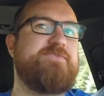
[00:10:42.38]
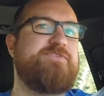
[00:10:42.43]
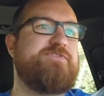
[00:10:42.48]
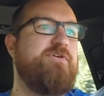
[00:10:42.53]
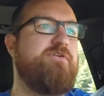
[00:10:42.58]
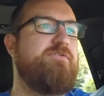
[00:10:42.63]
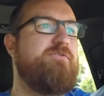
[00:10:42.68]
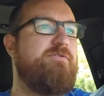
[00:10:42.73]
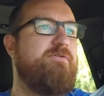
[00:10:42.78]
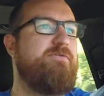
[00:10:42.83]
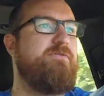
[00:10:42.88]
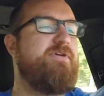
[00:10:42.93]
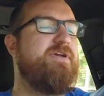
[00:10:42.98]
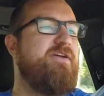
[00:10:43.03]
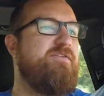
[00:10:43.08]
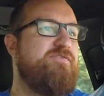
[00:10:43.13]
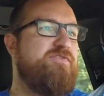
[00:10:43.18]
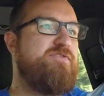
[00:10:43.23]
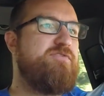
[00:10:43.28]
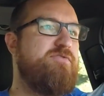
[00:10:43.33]
So
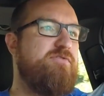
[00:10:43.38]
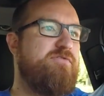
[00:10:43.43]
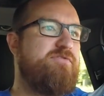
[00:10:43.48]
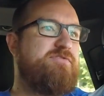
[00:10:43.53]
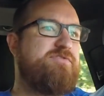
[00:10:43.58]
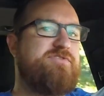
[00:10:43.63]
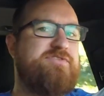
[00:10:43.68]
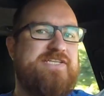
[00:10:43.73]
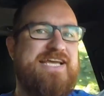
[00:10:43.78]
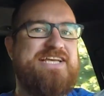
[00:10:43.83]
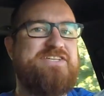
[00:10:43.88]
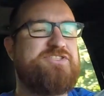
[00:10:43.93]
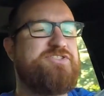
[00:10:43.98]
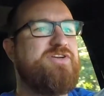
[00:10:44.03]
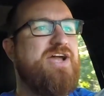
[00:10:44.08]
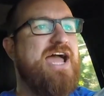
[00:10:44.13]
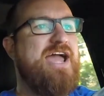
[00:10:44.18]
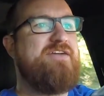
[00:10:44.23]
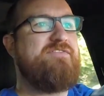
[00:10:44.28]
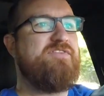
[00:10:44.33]
if you're test
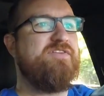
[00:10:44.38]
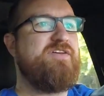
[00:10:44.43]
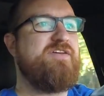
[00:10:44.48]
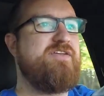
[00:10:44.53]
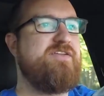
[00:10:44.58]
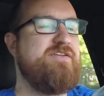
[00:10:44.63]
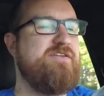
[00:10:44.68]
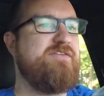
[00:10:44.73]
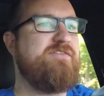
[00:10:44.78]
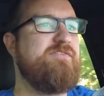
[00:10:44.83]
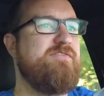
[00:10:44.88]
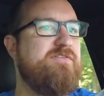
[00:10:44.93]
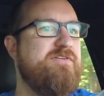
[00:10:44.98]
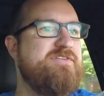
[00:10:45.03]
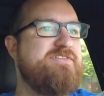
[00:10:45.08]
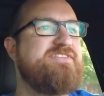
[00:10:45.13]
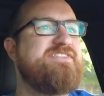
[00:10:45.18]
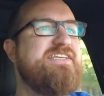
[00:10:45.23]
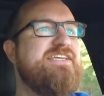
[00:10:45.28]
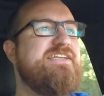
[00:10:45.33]
driving
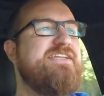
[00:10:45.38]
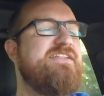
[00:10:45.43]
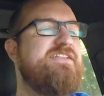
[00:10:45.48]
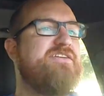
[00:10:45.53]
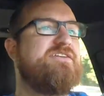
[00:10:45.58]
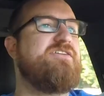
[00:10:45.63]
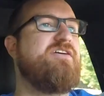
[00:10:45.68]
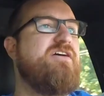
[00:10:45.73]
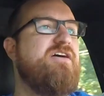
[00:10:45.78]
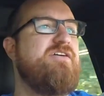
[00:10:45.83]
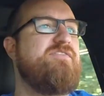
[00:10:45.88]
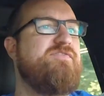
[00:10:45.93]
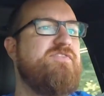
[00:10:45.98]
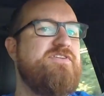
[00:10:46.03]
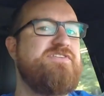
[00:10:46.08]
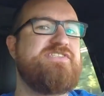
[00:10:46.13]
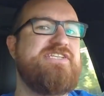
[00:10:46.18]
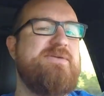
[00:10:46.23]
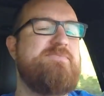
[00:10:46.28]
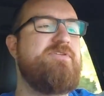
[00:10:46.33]
or sitting in the car
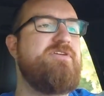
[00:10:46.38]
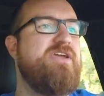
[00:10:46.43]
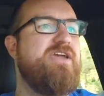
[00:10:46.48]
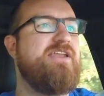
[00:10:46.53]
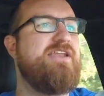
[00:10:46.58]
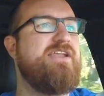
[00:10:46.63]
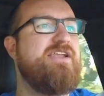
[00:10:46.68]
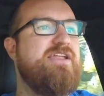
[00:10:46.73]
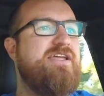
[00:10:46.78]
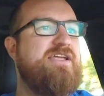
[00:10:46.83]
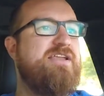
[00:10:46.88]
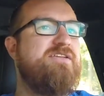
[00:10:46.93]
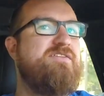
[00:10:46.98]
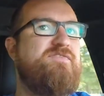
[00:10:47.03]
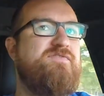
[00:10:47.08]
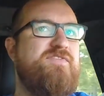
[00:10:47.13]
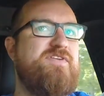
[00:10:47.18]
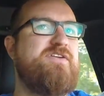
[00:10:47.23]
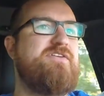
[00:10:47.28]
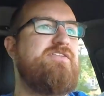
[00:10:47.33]
first time you get in it and you
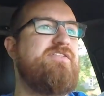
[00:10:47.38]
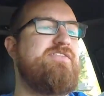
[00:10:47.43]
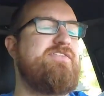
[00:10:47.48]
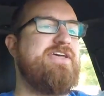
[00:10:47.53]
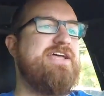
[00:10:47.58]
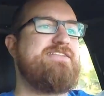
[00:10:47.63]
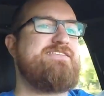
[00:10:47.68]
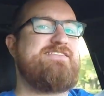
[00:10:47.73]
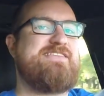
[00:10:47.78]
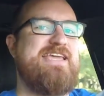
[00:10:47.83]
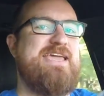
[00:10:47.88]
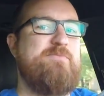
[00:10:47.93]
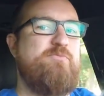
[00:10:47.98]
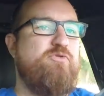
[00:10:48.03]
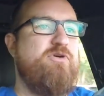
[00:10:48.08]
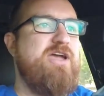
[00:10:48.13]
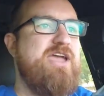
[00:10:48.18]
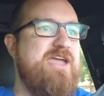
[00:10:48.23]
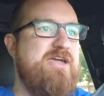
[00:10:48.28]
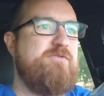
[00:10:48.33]
feel that same
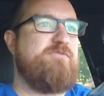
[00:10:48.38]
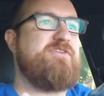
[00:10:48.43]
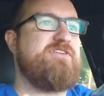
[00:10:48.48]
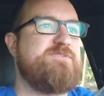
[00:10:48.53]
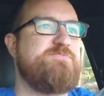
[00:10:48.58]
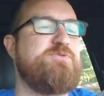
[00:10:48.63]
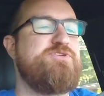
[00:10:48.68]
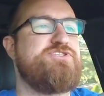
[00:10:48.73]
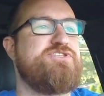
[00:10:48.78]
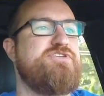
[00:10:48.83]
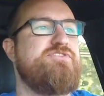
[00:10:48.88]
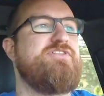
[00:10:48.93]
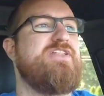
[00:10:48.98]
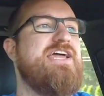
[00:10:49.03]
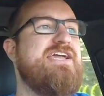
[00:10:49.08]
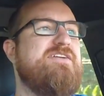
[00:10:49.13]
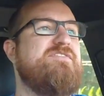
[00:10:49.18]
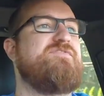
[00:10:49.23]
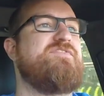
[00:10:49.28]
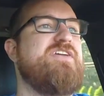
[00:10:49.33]
way where it's pushing you
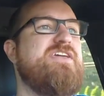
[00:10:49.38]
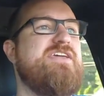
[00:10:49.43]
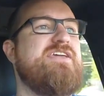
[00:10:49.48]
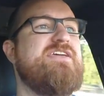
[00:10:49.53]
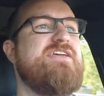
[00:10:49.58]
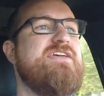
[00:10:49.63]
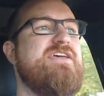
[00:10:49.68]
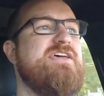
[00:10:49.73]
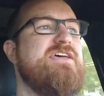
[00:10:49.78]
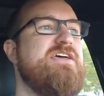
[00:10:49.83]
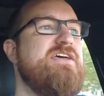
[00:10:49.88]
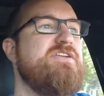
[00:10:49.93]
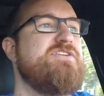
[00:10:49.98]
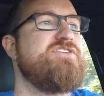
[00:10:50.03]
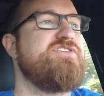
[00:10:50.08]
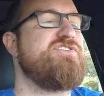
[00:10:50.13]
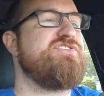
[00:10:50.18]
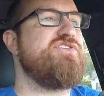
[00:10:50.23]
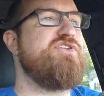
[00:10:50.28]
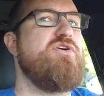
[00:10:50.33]
like a V,
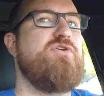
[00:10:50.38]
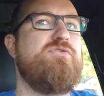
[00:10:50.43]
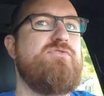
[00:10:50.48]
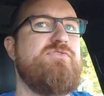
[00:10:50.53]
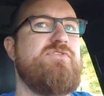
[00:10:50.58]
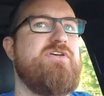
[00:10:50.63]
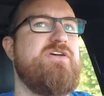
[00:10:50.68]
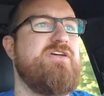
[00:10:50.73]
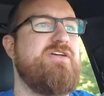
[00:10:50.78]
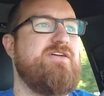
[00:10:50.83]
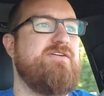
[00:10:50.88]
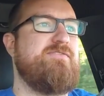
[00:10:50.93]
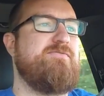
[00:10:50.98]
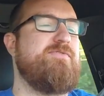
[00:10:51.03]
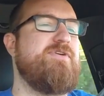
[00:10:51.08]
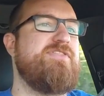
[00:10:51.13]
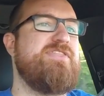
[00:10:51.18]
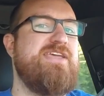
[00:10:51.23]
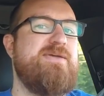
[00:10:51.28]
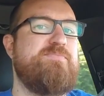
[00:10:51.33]
just know that
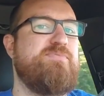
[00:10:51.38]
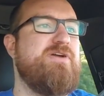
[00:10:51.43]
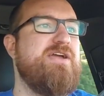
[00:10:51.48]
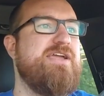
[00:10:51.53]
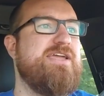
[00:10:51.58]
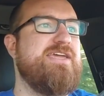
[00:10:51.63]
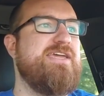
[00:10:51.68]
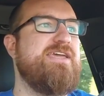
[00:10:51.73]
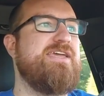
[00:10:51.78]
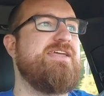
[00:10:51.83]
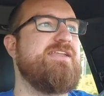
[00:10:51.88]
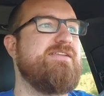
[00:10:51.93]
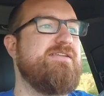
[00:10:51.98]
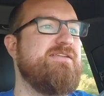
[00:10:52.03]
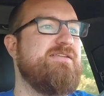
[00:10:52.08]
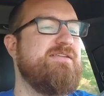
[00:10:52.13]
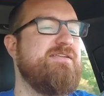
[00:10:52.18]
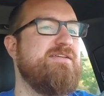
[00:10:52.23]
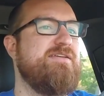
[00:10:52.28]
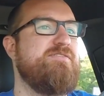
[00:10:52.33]
when they break in,
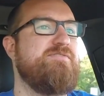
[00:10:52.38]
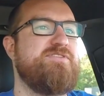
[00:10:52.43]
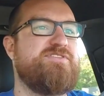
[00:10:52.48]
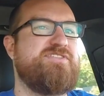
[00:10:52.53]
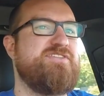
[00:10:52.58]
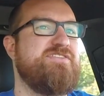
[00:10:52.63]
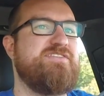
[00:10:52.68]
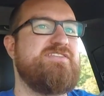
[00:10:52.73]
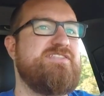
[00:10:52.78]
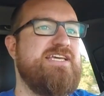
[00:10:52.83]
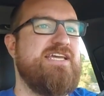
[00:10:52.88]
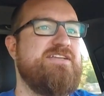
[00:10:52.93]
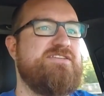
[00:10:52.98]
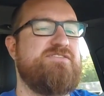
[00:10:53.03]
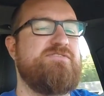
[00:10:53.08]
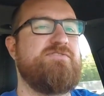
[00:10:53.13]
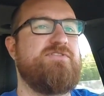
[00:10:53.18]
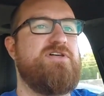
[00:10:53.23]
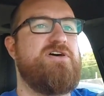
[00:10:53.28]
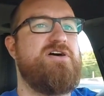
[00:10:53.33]
which doesn't take
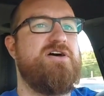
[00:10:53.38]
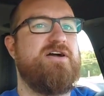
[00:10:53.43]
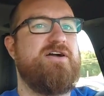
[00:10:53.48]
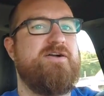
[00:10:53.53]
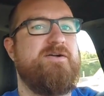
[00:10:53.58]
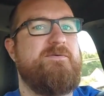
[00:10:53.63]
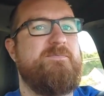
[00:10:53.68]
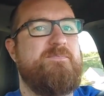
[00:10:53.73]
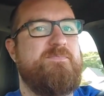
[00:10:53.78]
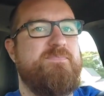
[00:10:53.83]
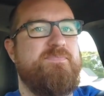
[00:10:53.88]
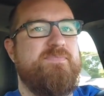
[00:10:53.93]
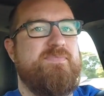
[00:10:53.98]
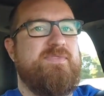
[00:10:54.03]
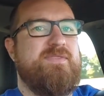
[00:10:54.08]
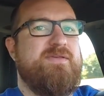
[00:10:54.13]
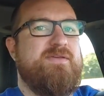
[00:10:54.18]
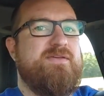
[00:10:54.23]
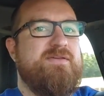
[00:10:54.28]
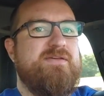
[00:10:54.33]
too long,
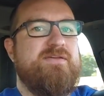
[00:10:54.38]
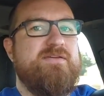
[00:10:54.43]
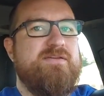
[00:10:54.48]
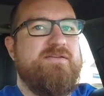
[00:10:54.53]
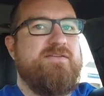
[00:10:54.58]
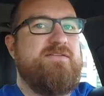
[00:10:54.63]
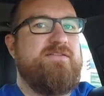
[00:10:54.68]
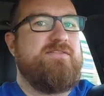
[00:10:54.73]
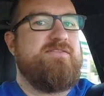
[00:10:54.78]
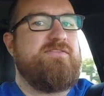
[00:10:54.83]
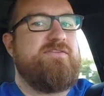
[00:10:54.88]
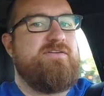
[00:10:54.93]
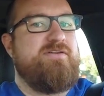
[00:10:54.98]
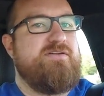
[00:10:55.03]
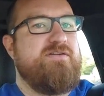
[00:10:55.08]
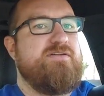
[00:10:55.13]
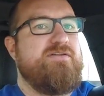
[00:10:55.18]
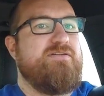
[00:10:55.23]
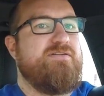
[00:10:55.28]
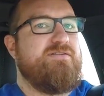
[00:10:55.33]

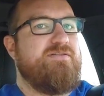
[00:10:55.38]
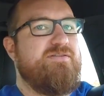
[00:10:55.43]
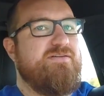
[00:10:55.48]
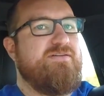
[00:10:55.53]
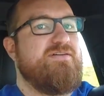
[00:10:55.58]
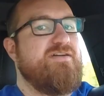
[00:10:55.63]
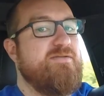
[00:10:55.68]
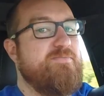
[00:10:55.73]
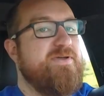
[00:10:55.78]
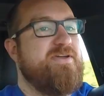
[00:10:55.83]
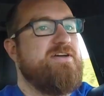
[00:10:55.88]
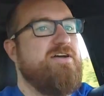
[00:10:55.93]
they're going to be